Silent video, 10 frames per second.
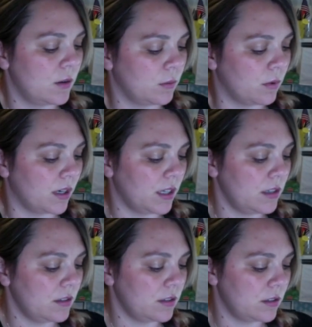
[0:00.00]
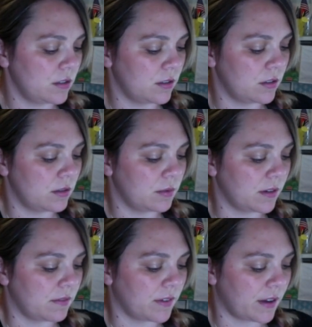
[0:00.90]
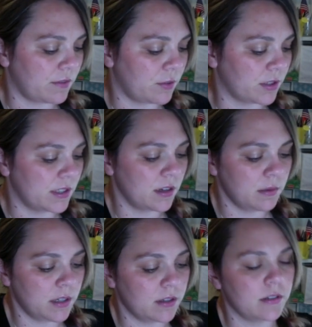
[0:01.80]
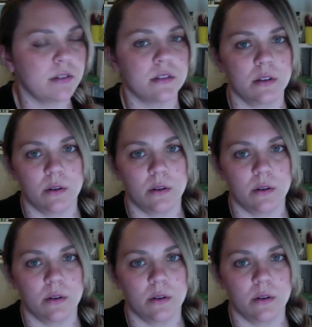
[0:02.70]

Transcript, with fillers: one inch, 2.54 centimeters,